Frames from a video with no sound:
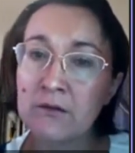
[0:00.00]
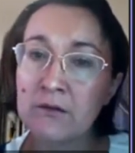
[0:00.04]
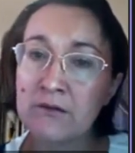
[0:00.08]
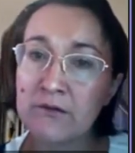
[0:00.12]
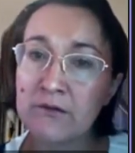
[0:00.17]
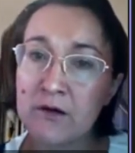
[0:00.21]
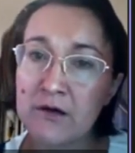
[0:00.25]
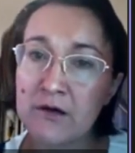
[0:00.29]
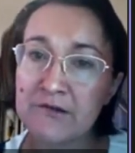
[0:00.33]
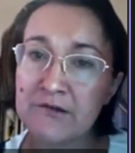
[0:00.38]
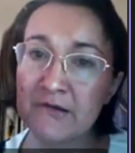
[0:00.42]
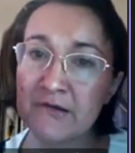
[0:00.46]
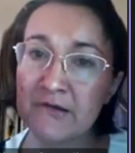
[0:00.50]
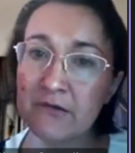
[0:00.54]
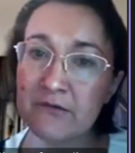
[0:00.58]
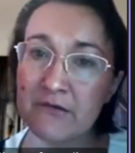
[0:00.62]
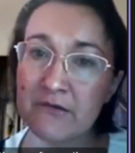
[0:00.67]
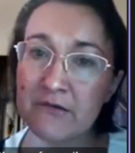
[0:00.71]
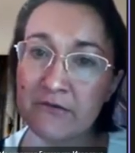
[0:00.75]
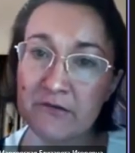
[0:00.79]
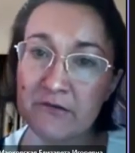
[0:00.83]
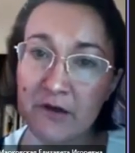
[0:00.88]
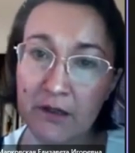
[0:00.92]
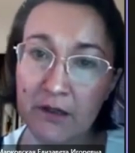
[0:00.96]
task,
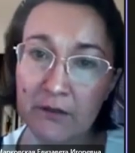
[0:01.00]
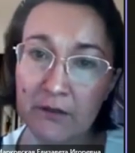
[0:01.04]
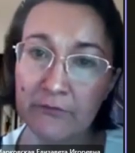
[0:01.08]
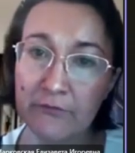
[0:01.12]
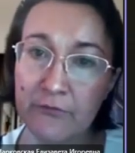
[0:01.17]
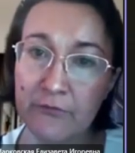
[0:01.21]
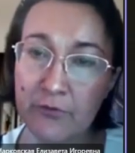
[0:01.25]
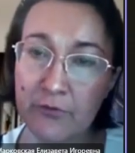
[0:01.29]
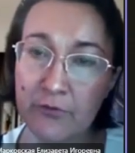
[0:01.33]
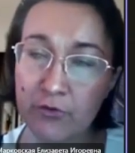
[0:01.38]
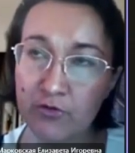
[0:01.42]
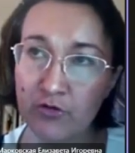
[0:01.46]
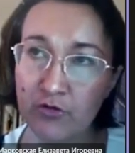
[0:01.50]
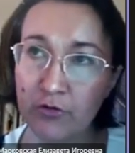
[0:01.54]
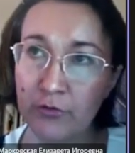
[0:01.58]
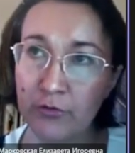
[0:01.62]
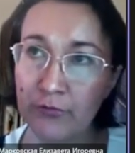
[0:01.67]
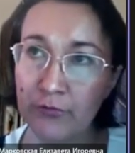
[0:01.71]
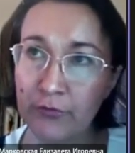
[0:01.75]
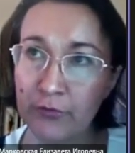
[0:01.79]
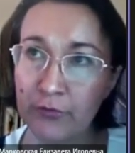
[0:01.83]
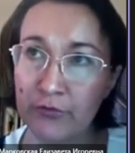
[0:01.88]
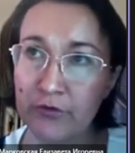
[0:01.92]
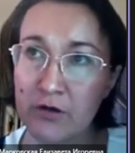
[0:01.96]
the second version
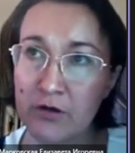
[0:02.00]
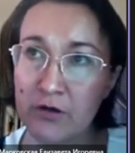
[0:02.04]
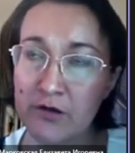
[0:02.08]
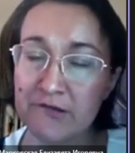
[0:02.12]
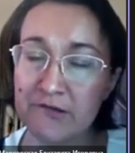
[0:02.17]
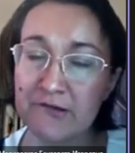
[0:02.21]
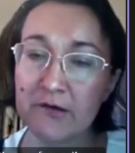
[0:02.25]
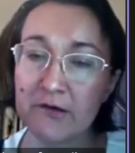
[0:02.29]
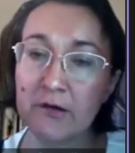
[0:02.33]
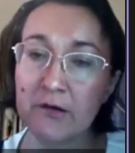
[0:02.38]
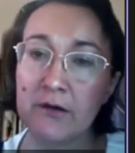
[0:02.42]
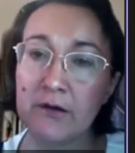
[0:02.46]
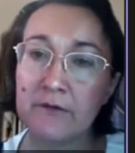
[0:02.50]
of your task,